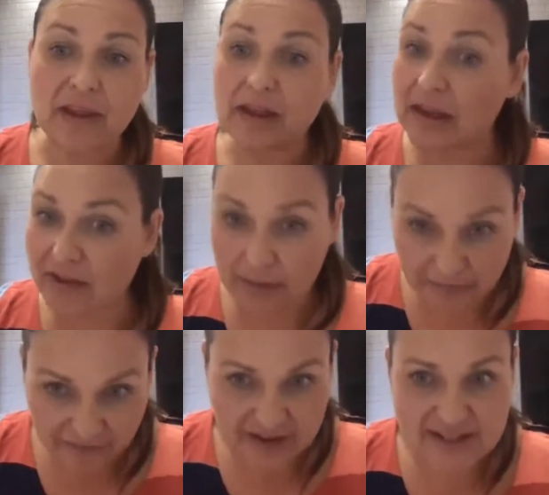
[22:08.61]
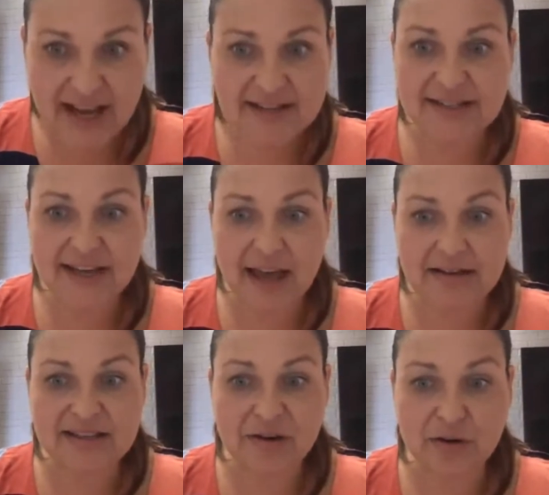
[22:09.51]
give him fantastic
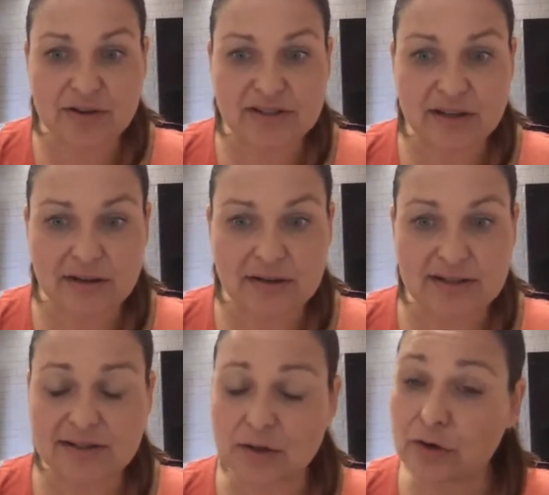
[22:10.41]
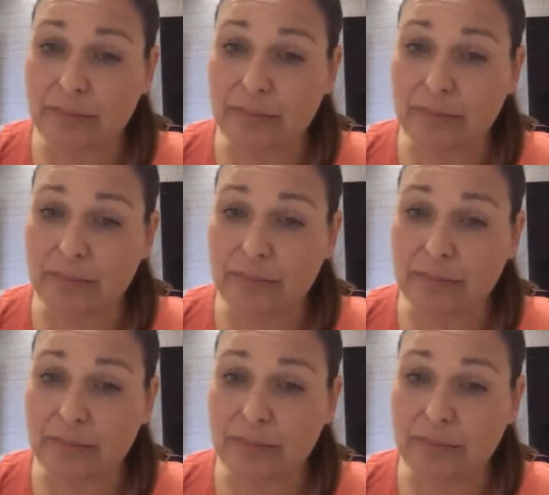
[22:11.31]
antioxidants,